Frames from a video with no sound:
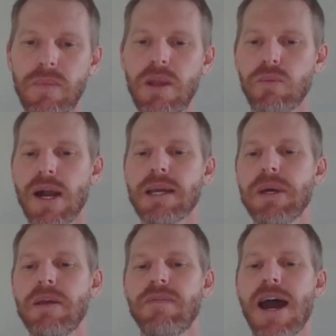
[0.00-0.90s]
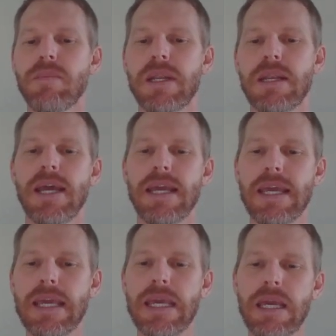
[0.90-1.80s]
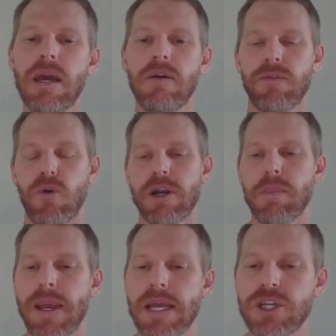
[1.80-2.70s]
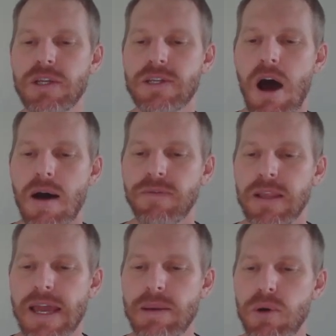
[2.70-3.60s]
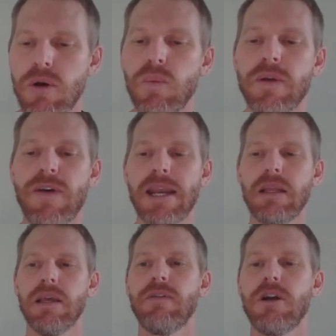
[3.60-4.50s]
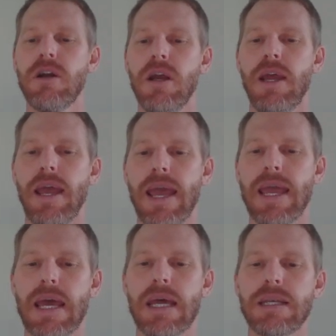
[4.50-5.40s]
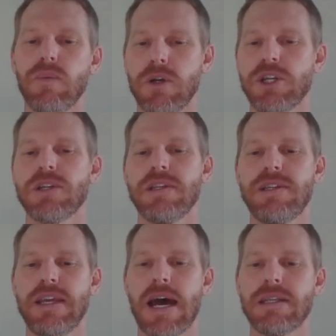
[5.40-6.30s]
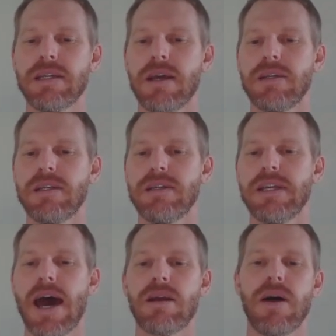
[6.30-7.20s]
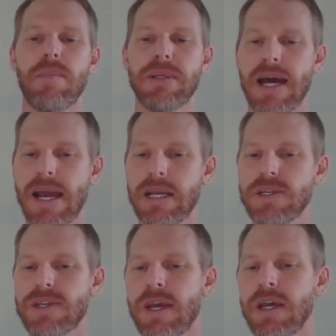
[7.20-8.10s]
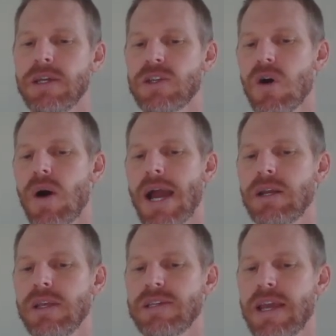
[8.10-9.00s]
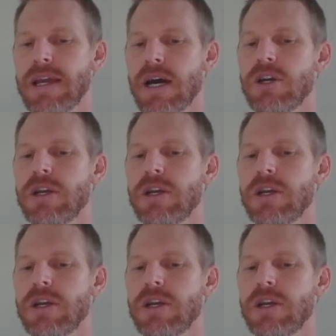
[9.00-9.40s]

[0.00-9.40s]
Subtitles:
recommended vitamin E for your patients off-label with fatty liver, and which is the steatohepatitis. So I know they say 800